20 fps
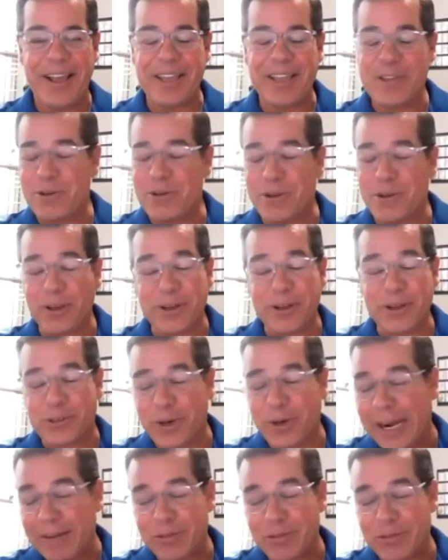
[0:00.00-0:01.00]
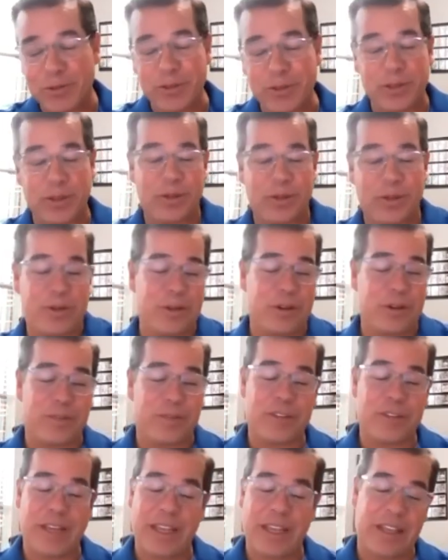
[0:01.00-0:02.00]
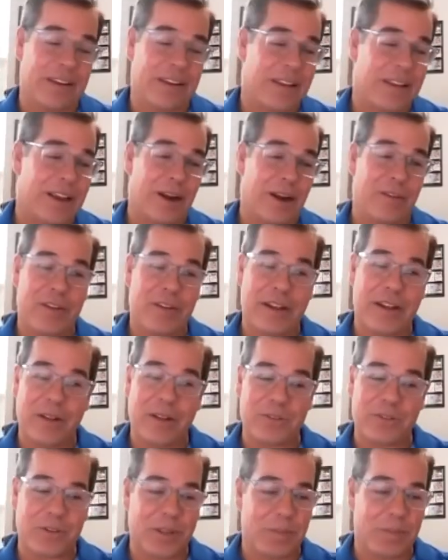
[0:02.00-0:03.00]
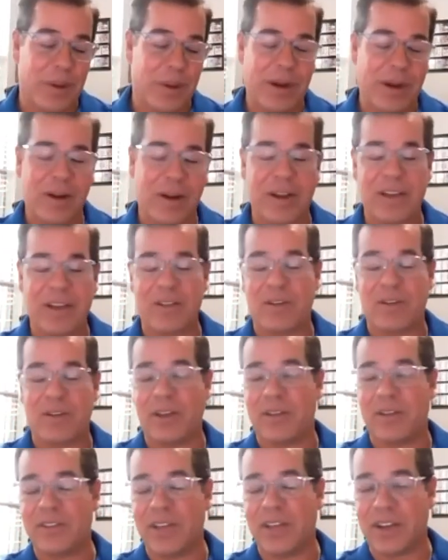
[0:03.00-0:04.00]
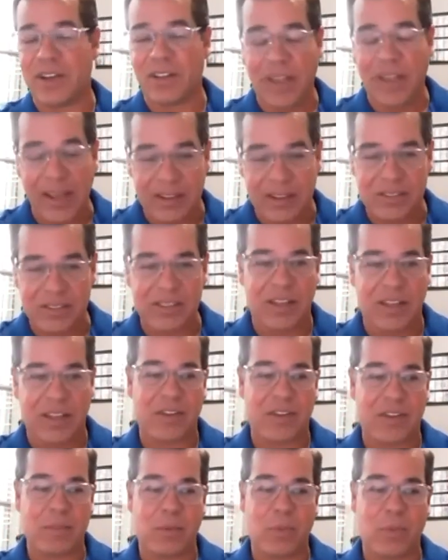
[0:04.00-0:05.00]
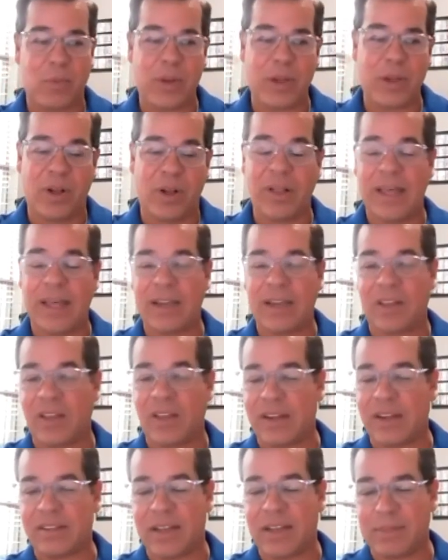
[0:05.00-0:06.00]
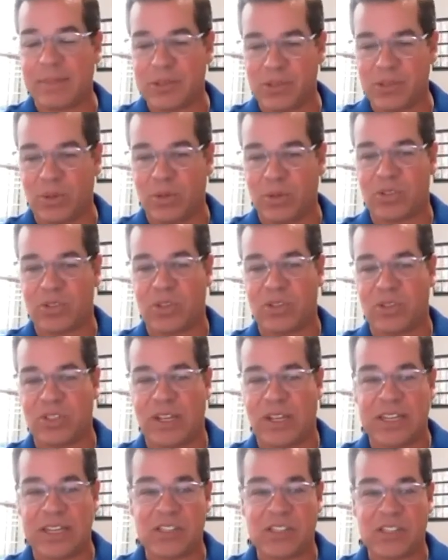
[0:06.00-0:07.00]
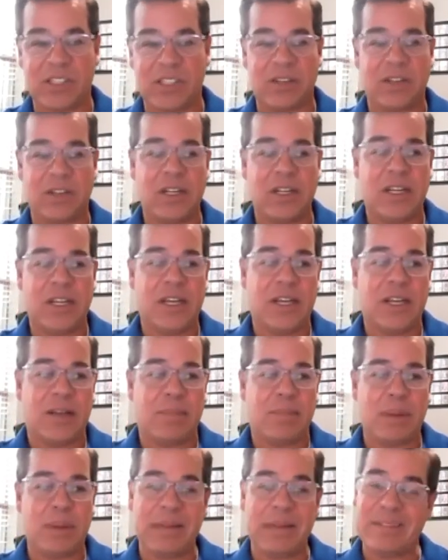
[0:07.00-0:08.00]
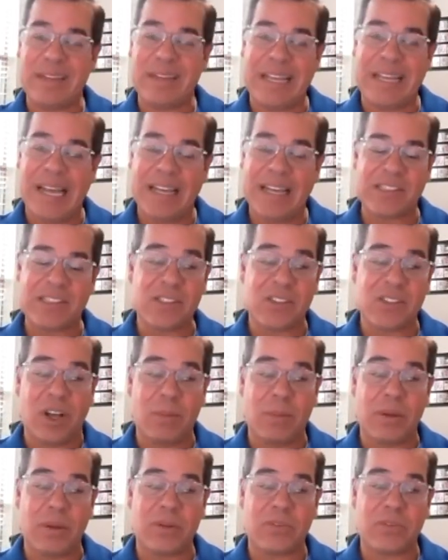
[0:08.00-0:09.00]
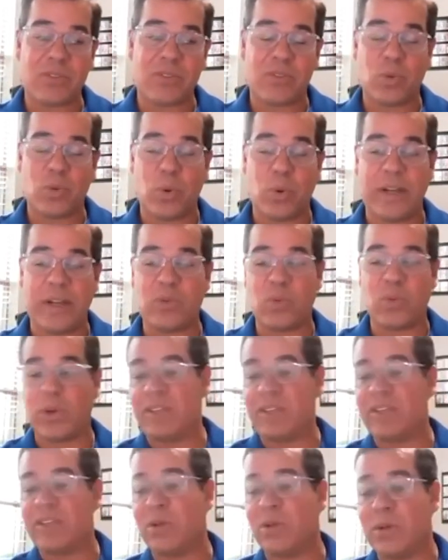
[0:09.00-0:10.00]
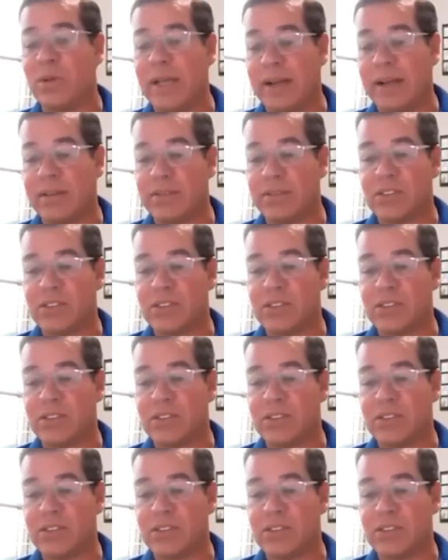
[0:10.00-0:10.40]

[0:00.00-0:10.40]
You could have traveled. You could have taken care of an elderly parent. You could have done a lot of stuff. I mean, we all had a lot of time to soul search last year. But guys, it's almost 2022 now.